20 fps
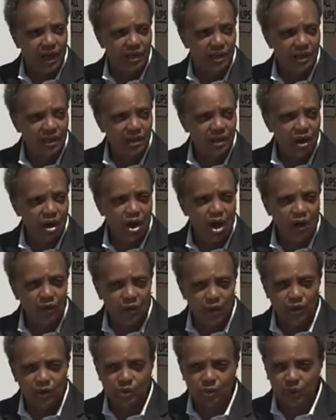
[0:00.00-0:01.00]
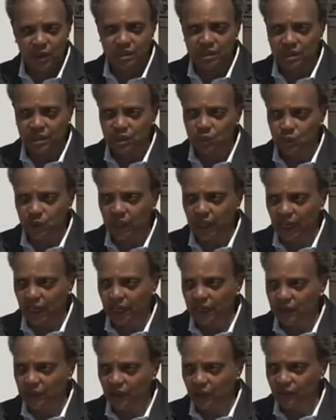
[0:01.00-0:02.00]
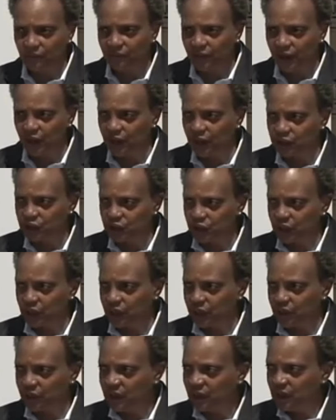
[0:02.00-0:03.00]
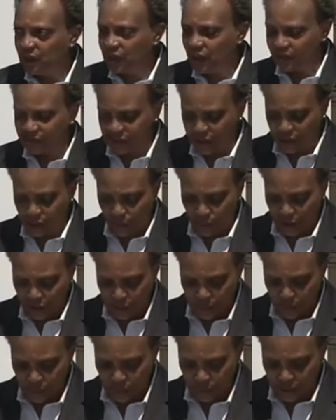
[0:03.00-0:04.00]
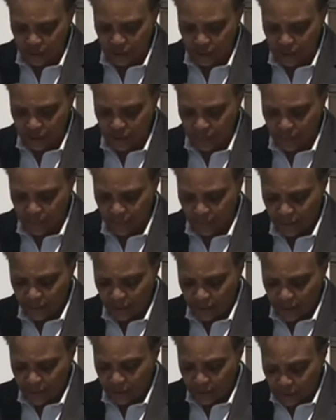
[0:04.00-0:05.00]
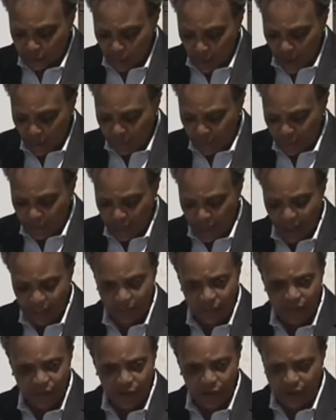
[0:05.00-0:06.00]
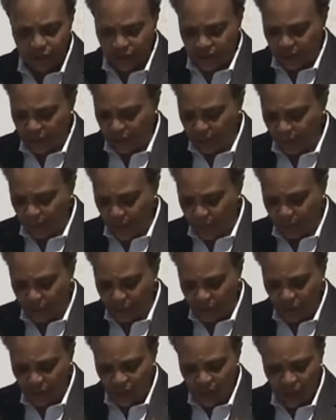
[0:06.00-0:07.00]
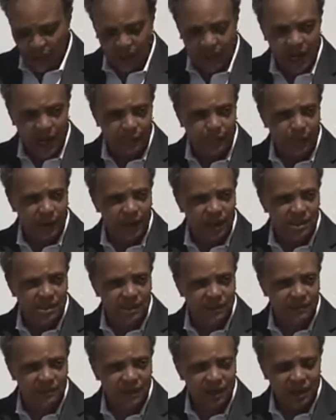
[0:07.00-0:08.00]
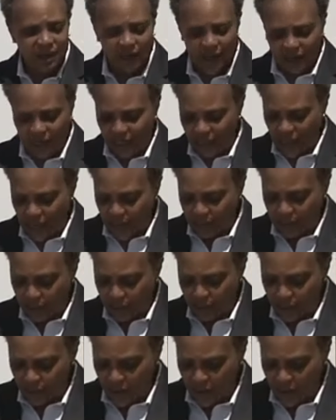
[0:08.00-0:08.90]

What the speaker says: That all those residents were getting their fair share of city resources. That's why we became the first city to publish a comprehensive economic